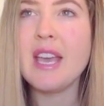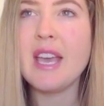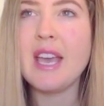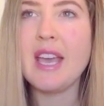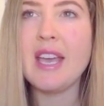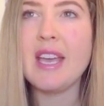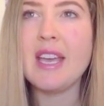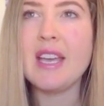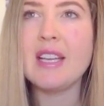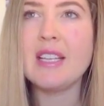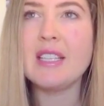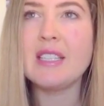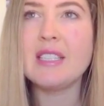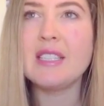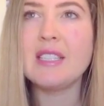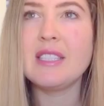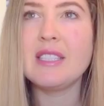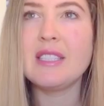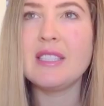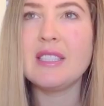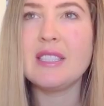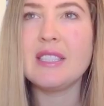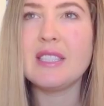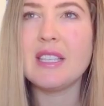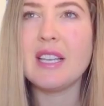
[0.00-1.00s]

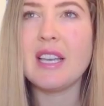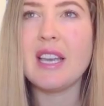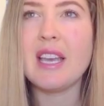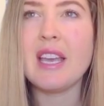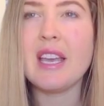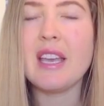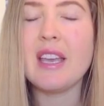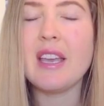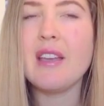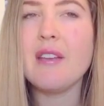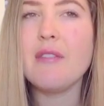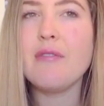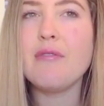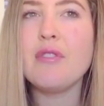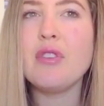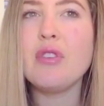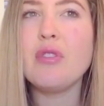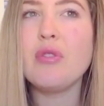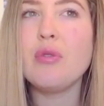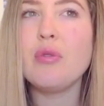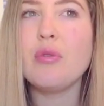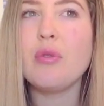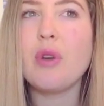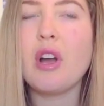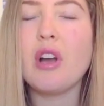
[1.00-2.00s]
And if
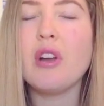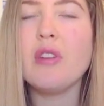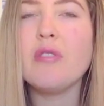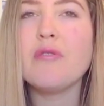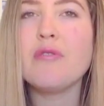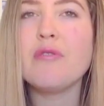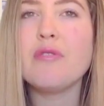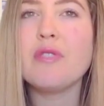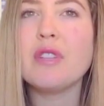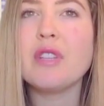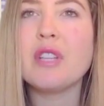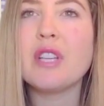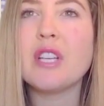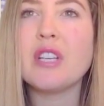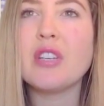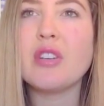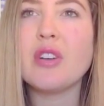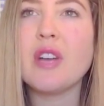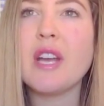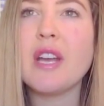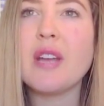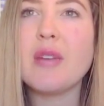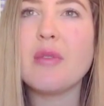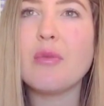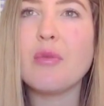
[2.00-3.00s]
you aren't feeling
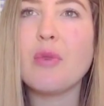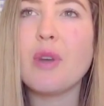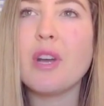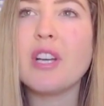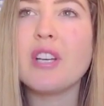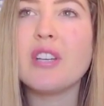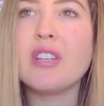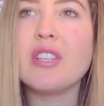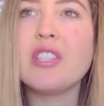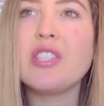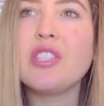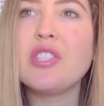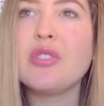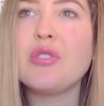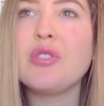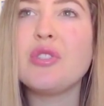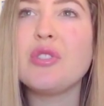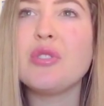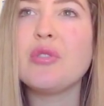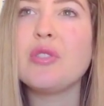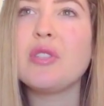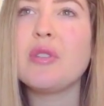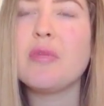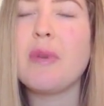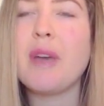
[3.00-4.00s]
great, what could you
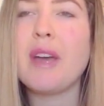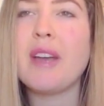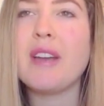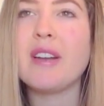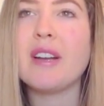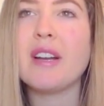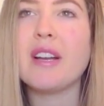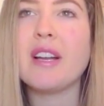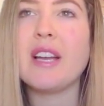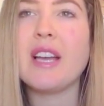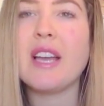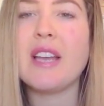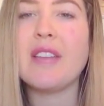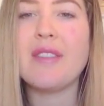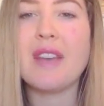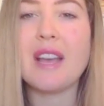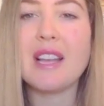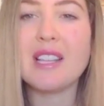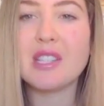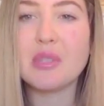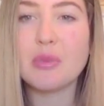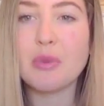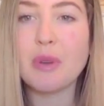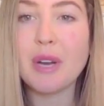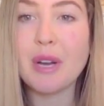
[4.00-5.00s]
do to better it? And
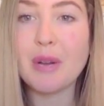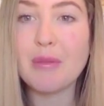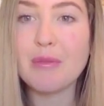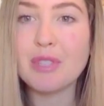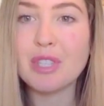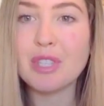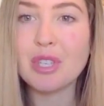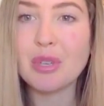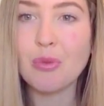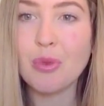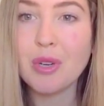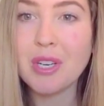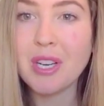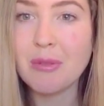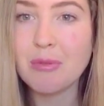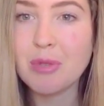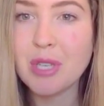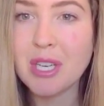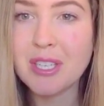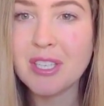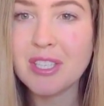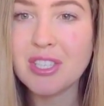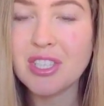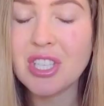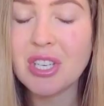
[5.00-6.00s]
that's where what I'm
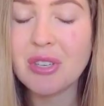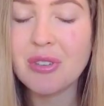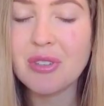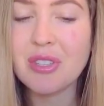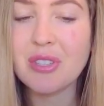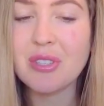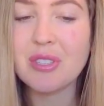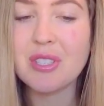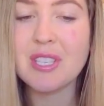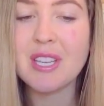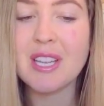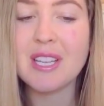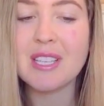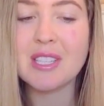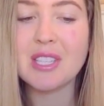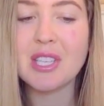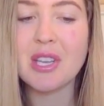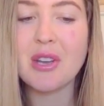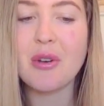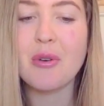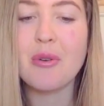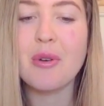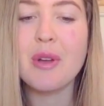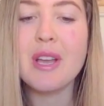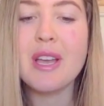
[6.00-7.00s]
trying to share with you today.
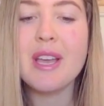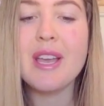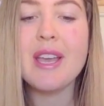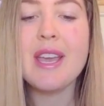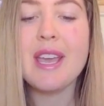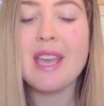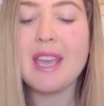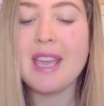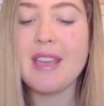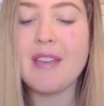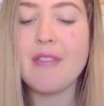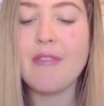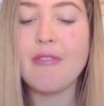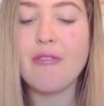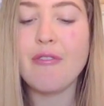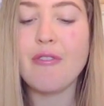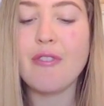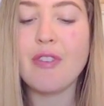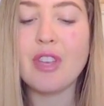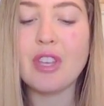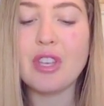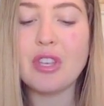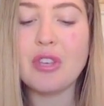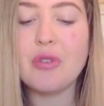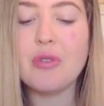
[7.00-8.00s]
So if
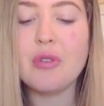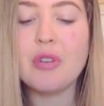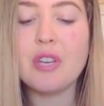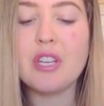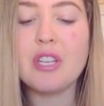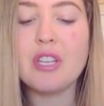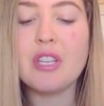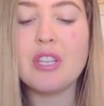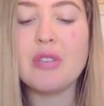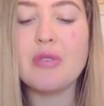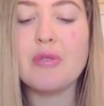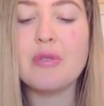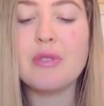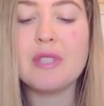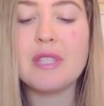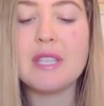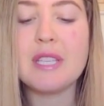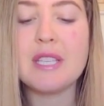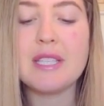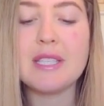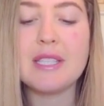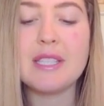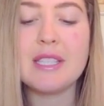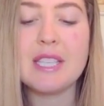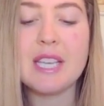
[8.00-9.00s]
you could use
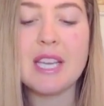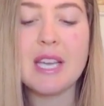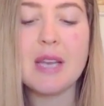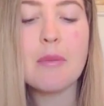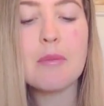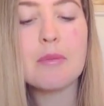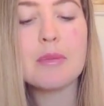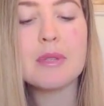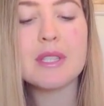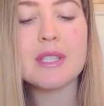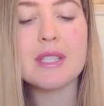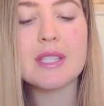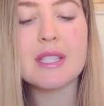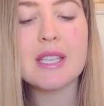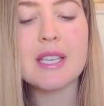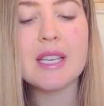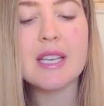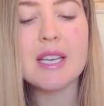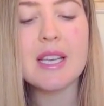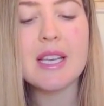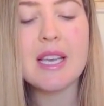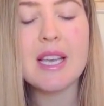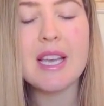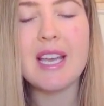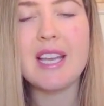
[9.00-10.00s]
these tips
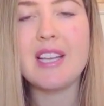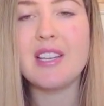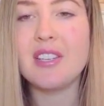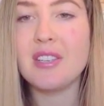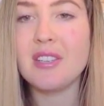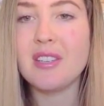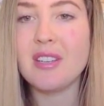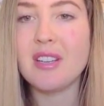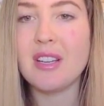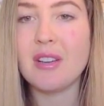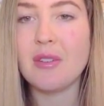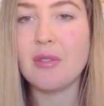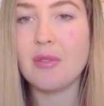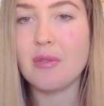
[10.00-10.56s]
and,